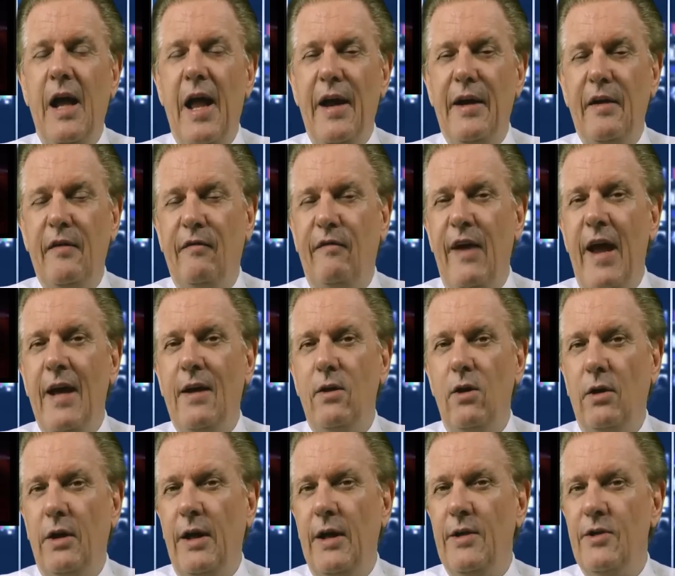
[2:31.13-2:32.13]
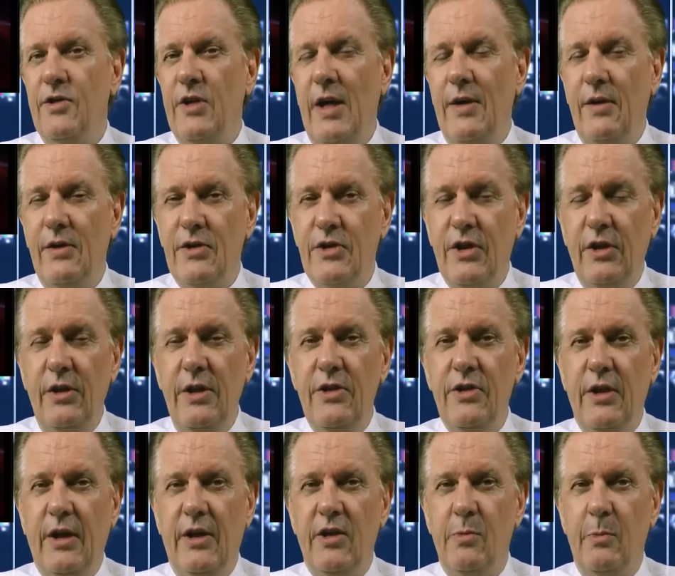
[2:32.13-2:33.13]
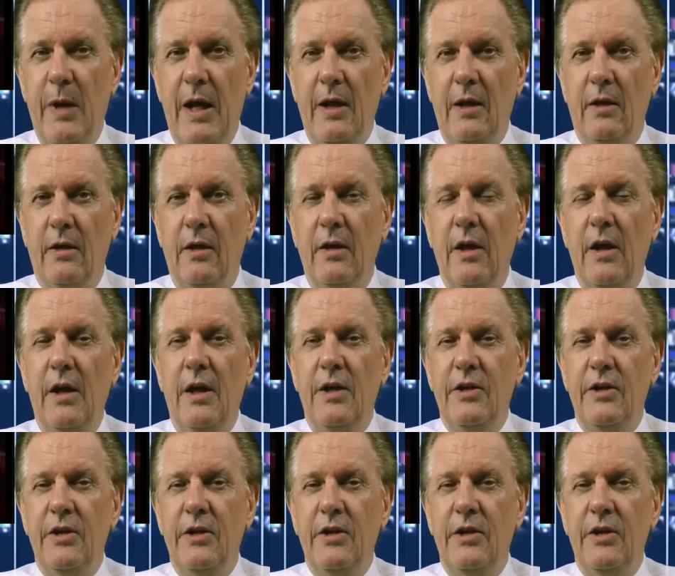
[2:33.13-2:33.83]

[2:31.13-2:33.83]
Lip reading: And in fact, looking inside the series against Baylor,